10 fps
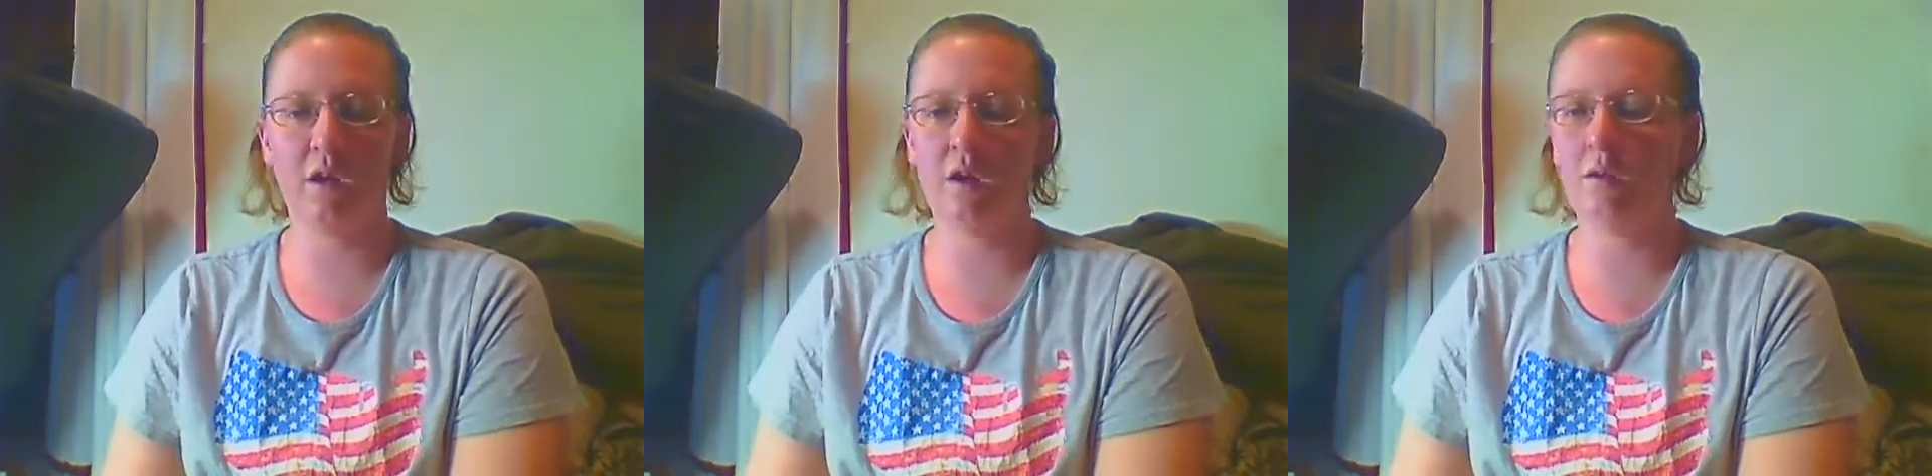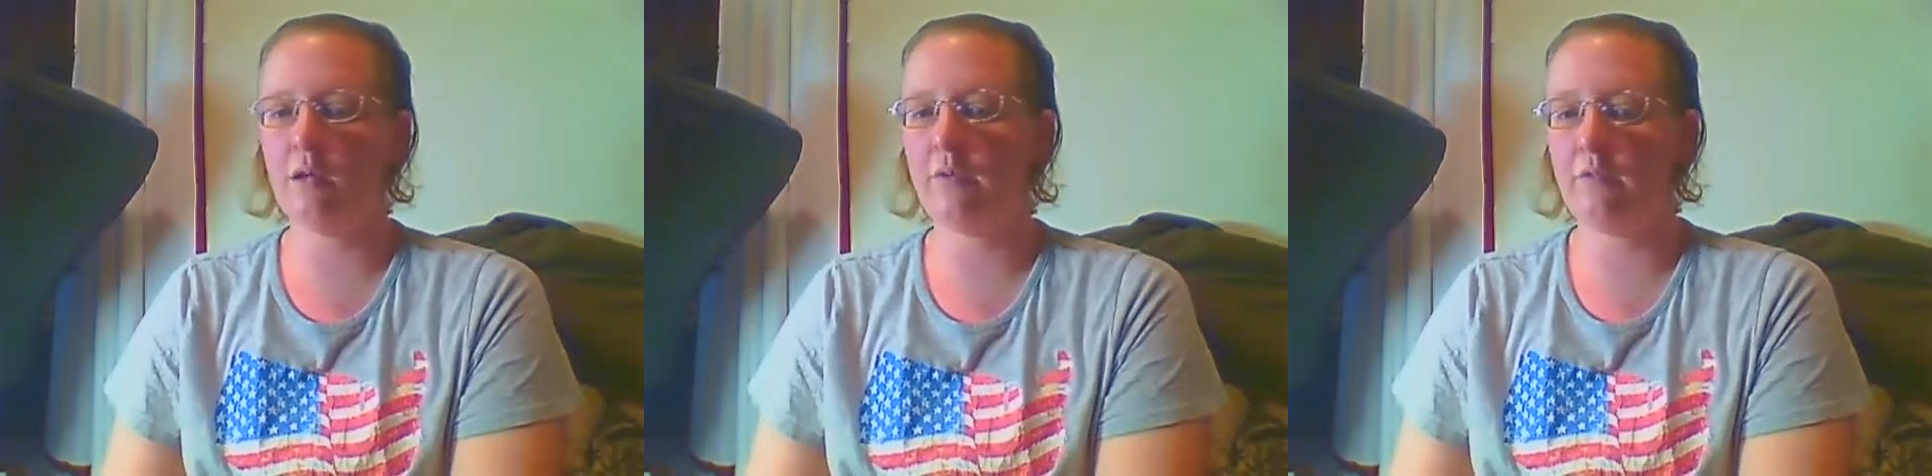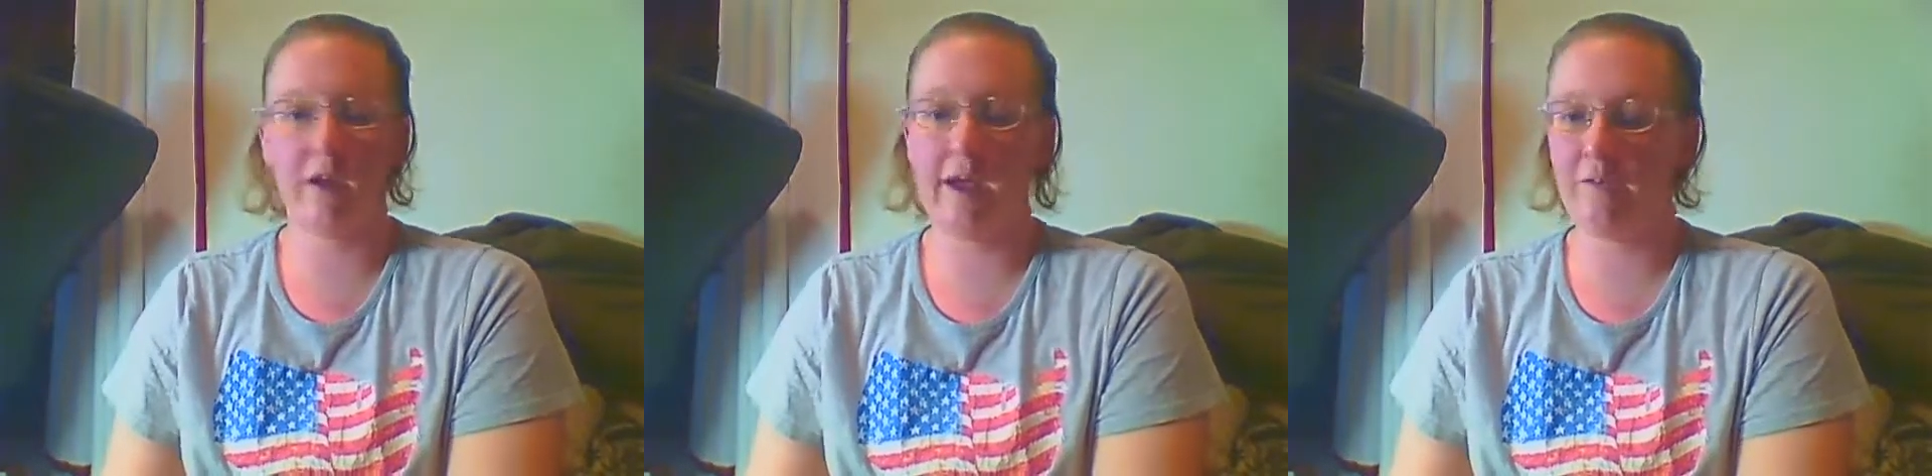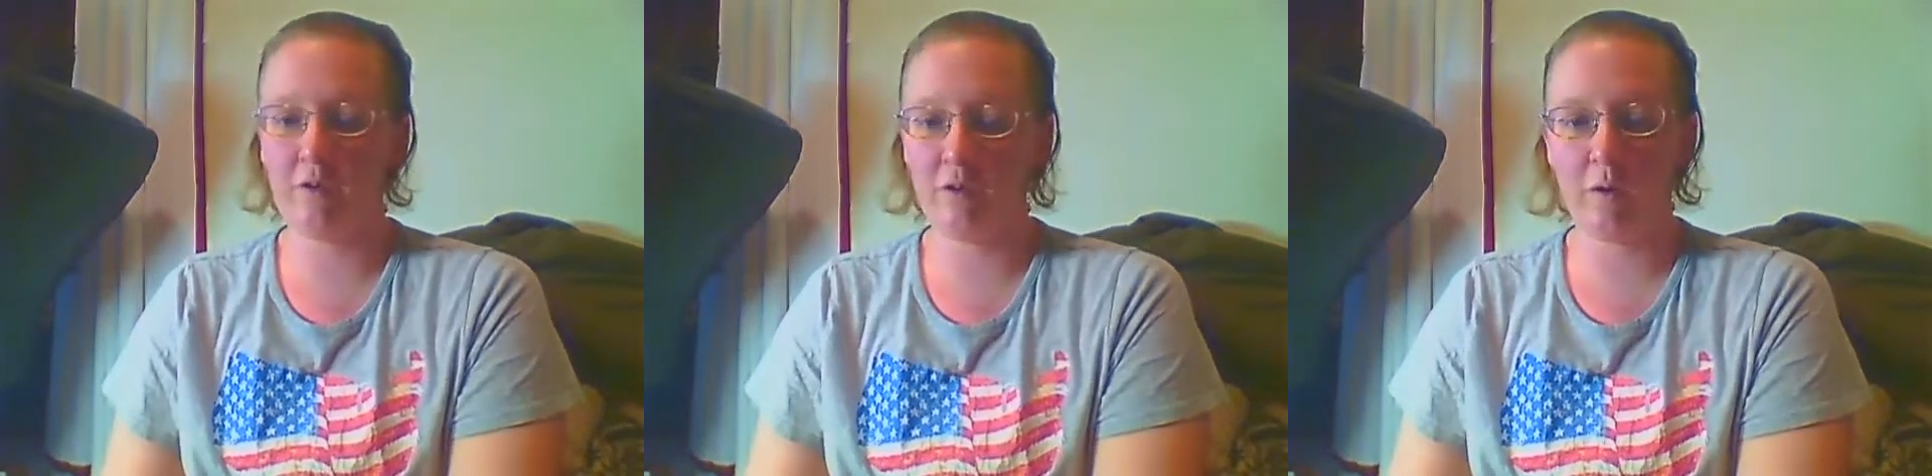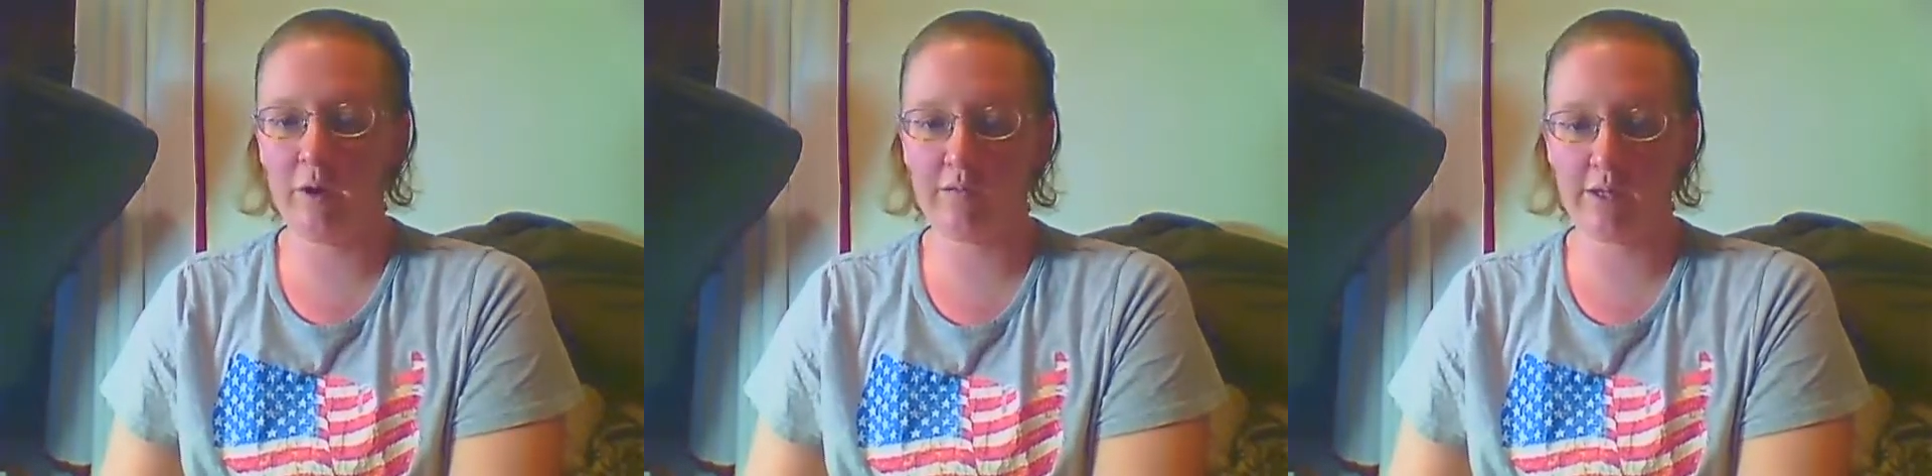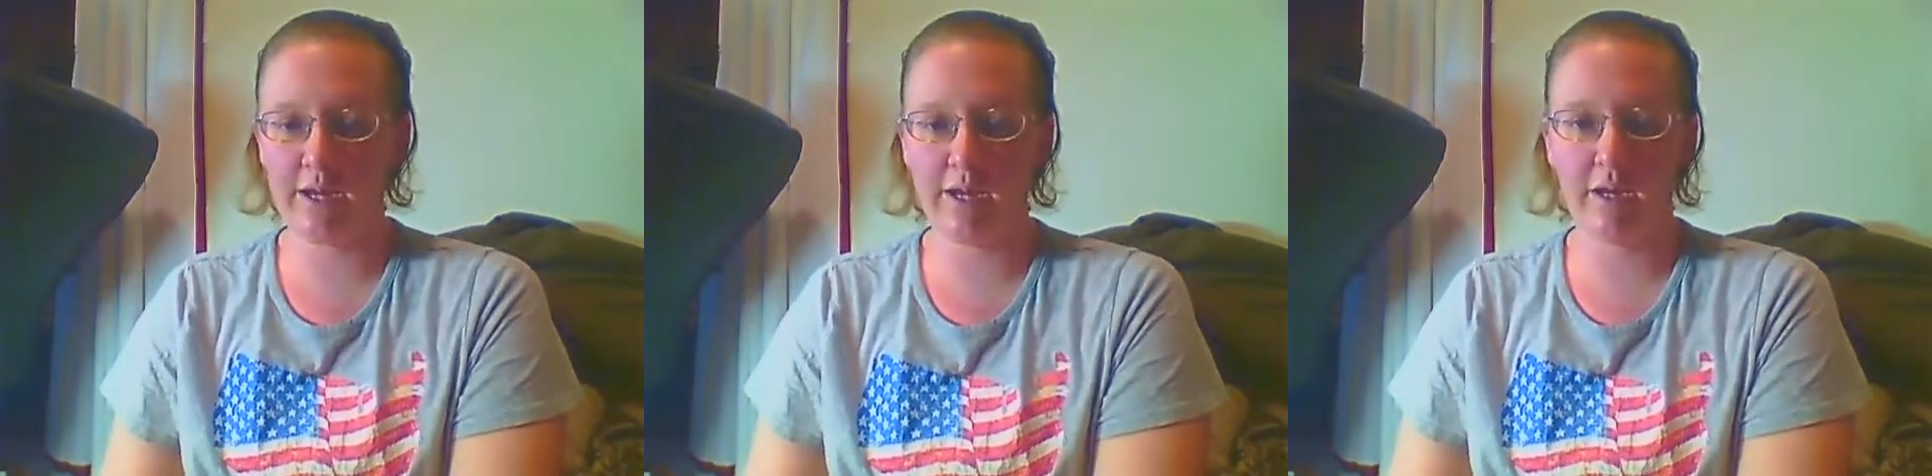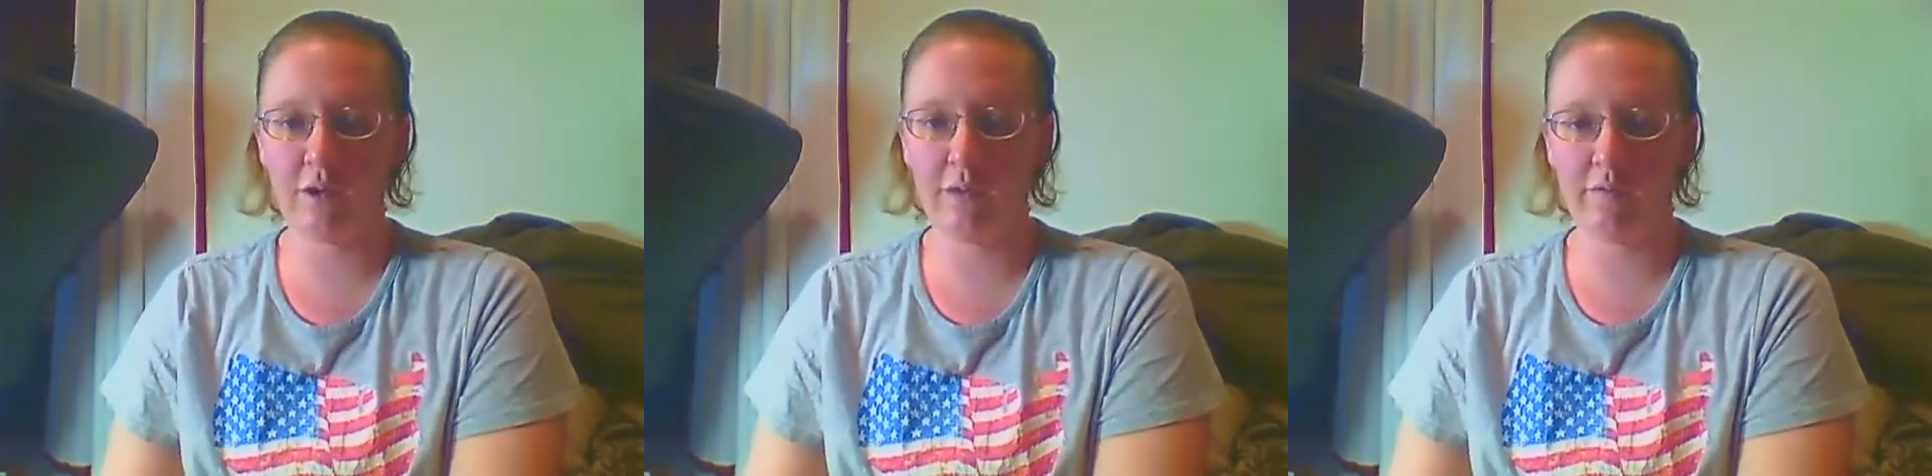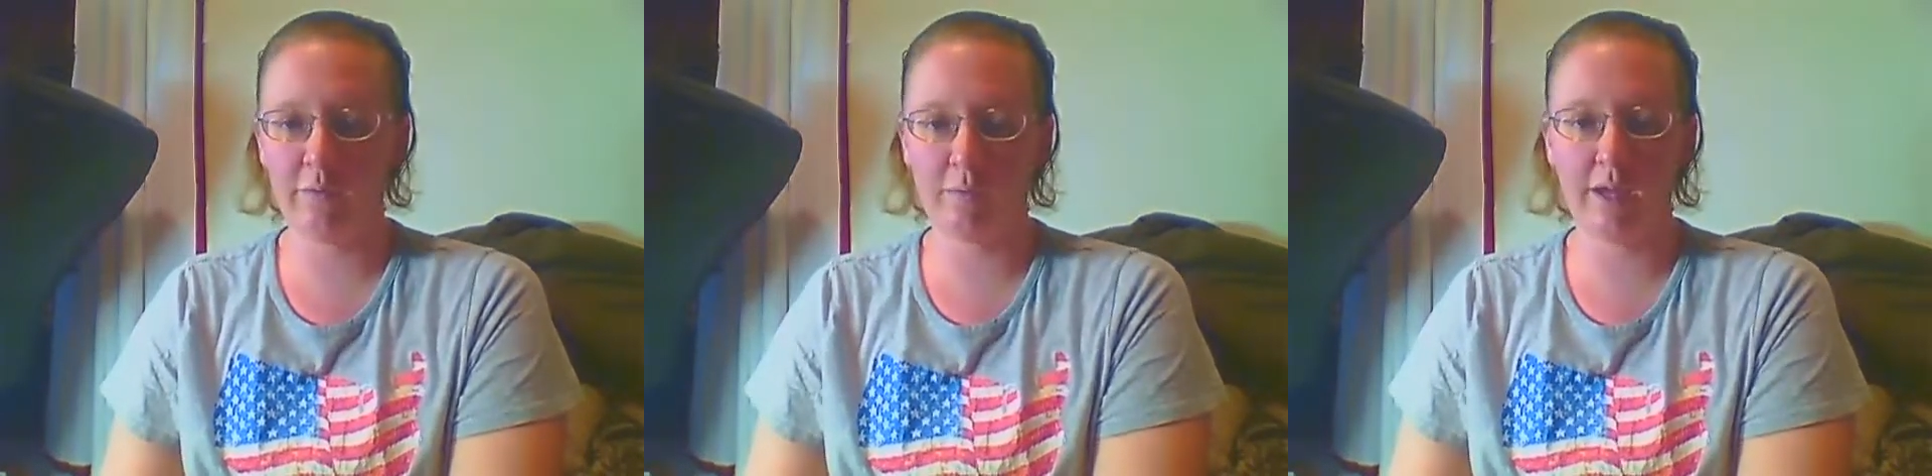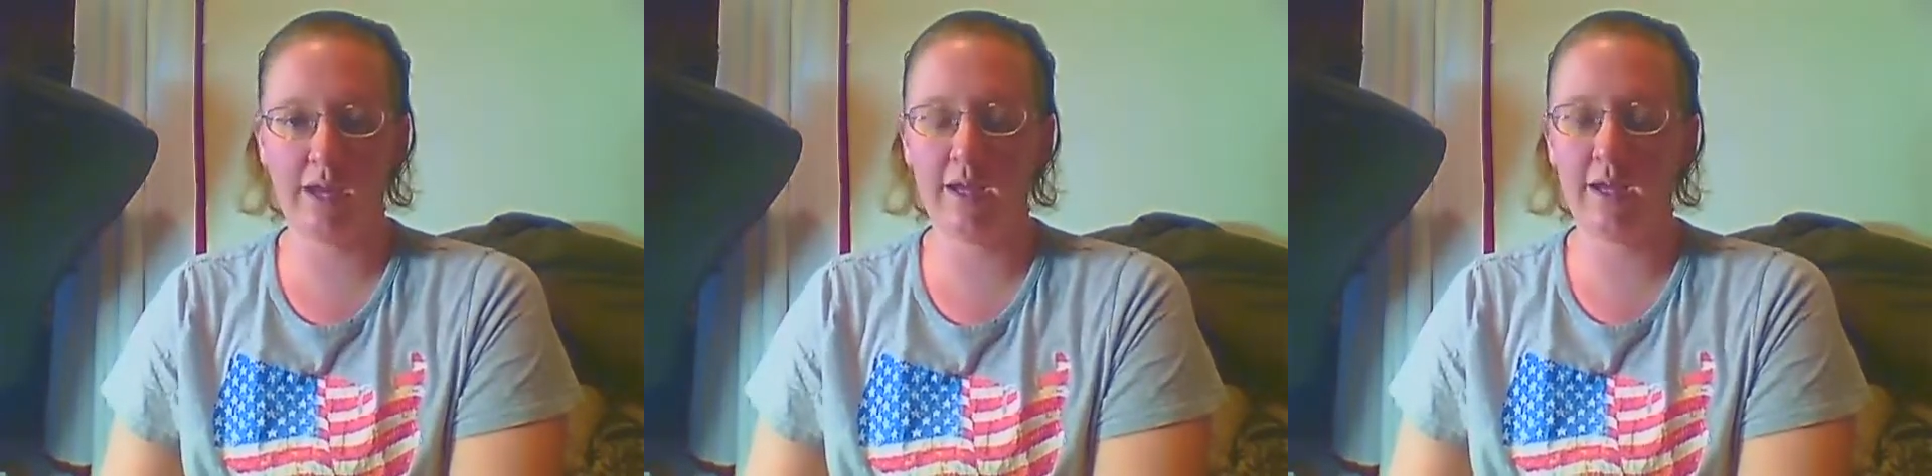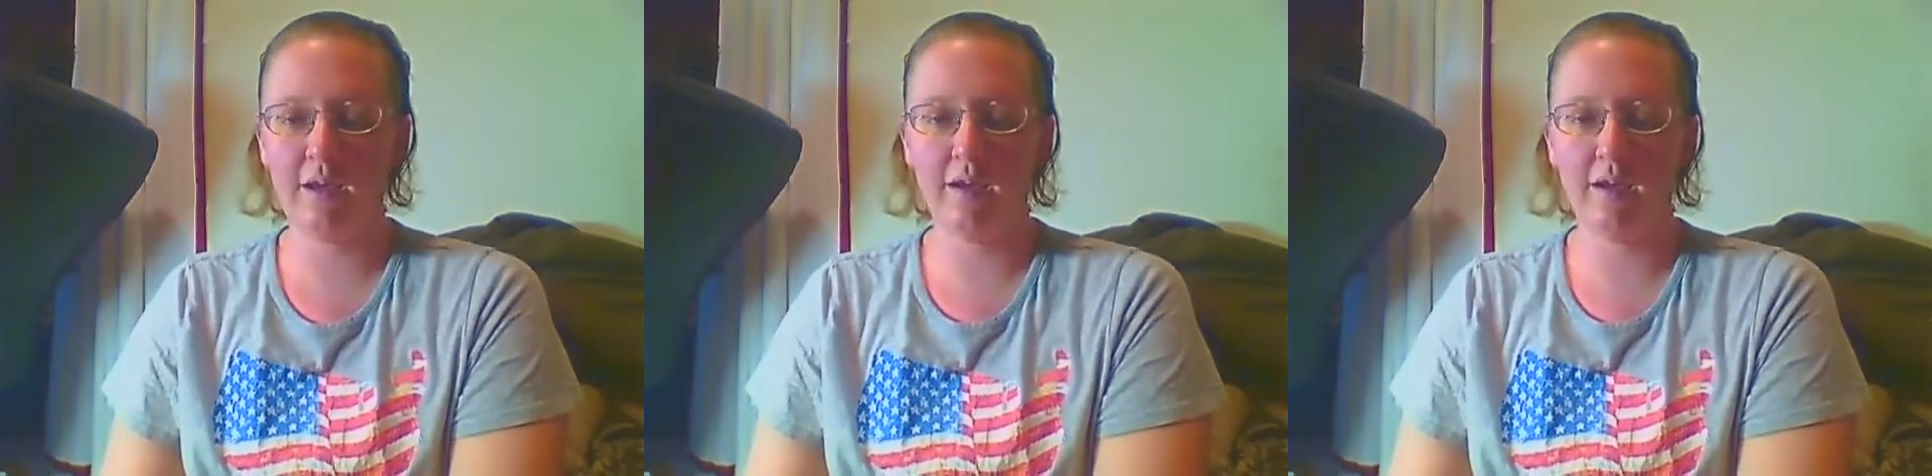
Go if you have to. Go every day. Go every week.